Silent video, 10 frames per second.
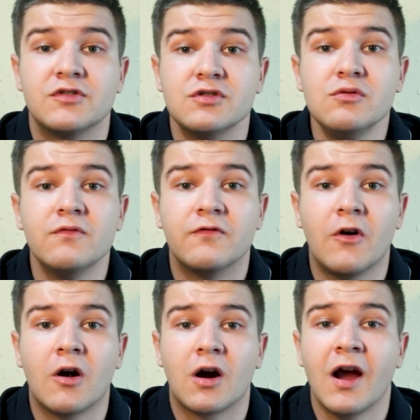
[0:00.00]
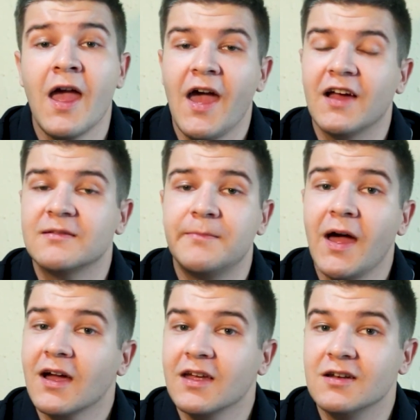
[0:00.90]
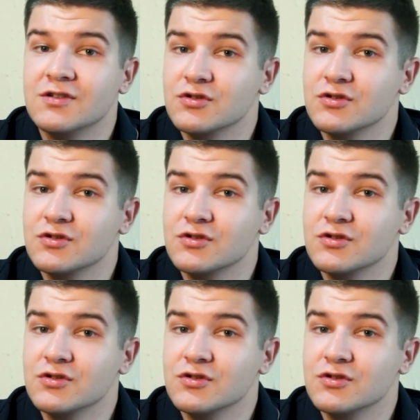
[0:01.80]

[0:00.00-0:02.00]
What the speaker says: too far, as back in